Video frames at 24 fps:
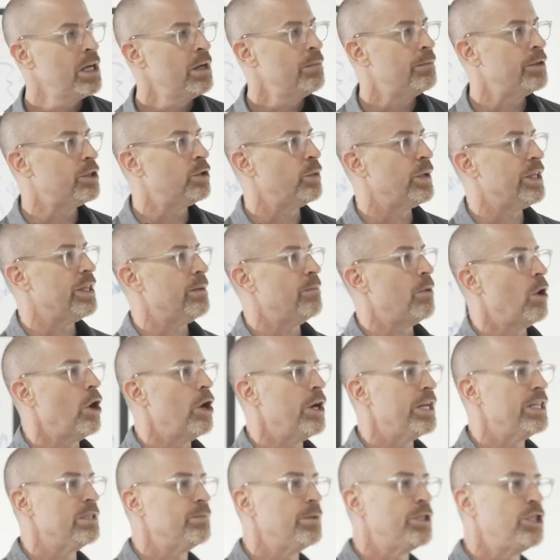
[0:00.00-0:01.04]
between the
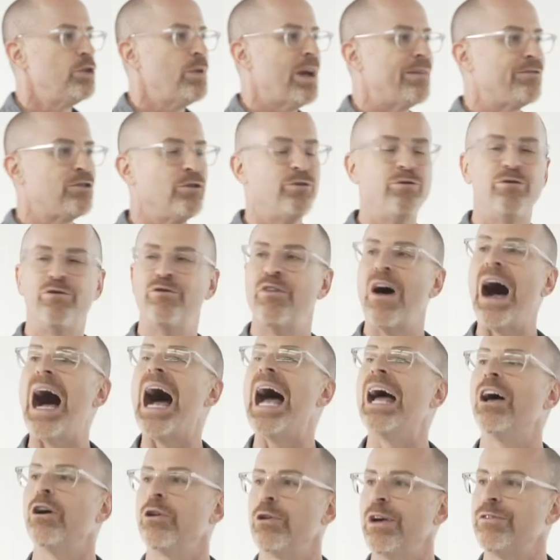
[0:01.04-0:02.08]
parties, but you have to
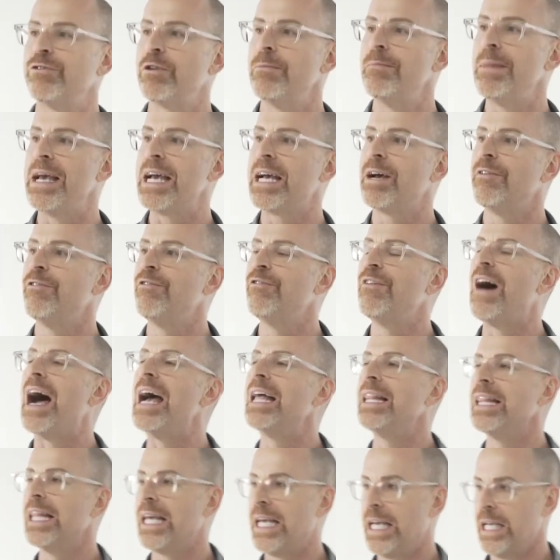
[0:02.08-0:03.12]
file, you have to make a
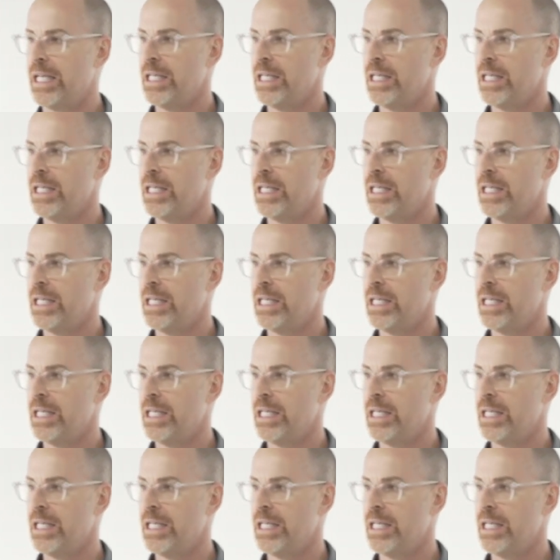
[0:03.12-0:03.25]
filing